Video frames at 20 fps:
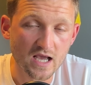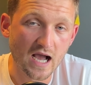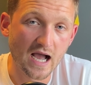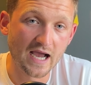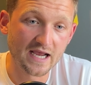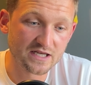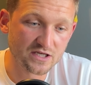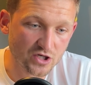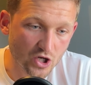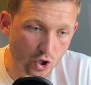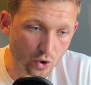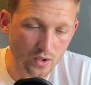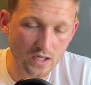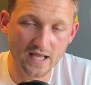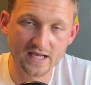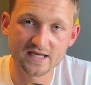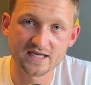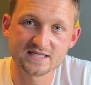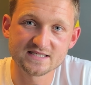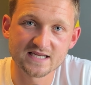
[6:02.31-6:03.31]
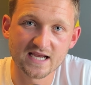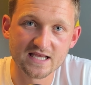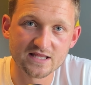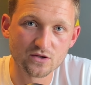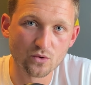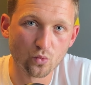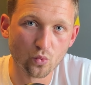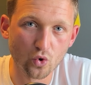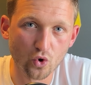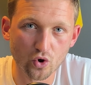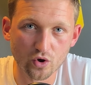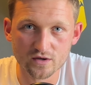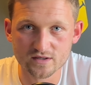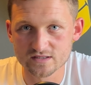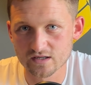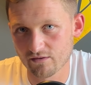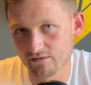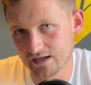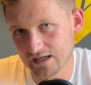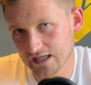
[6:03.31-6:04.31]
I know, like I say, the waters
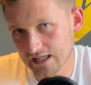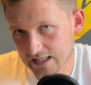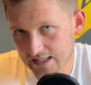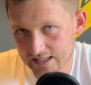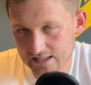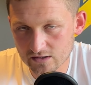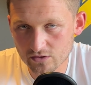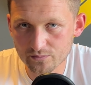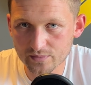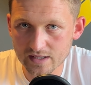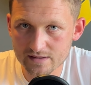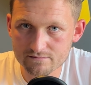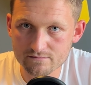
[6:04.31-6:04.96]
are a little bit